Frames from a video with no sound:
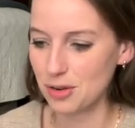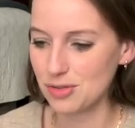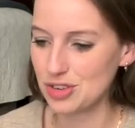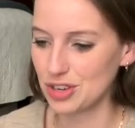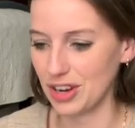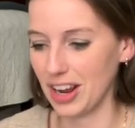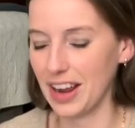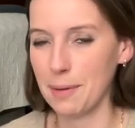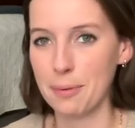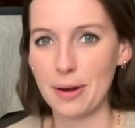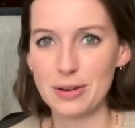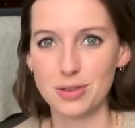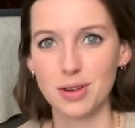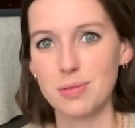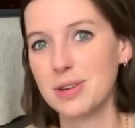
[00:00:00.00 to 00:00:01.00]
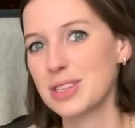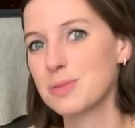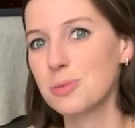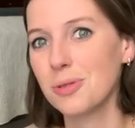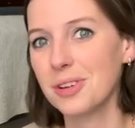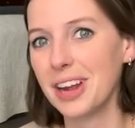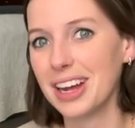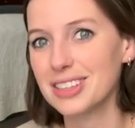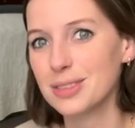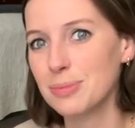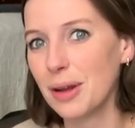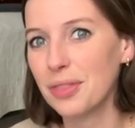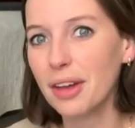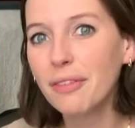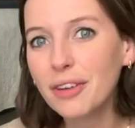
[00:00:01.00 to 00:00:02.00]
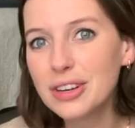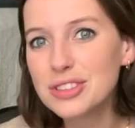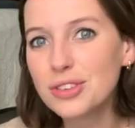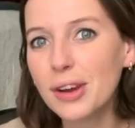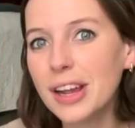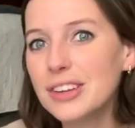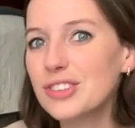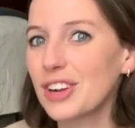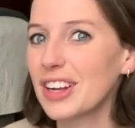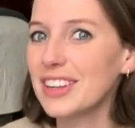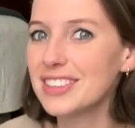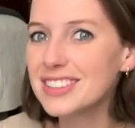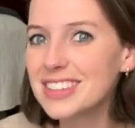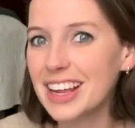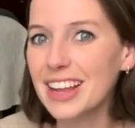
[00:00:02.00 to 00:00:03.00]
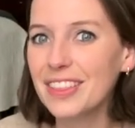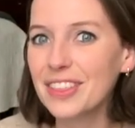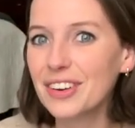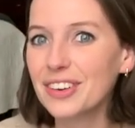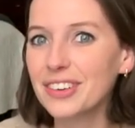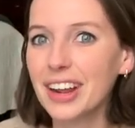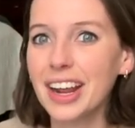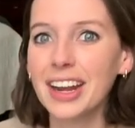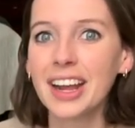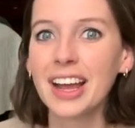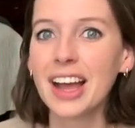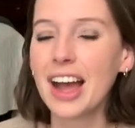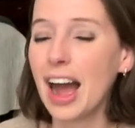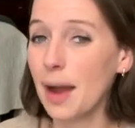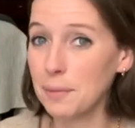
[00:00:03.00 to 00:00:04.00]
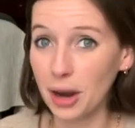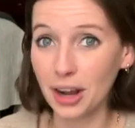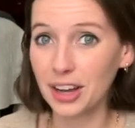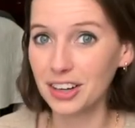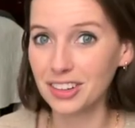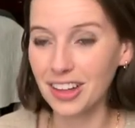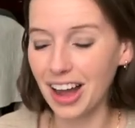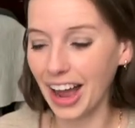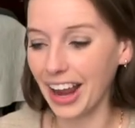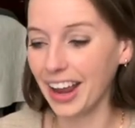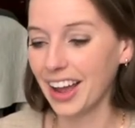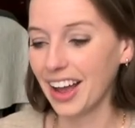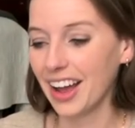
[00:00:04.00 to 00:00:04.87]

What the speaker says: should I approach my principal and ask about that first grade? Should I stay in third grade? I'm not gonna lie.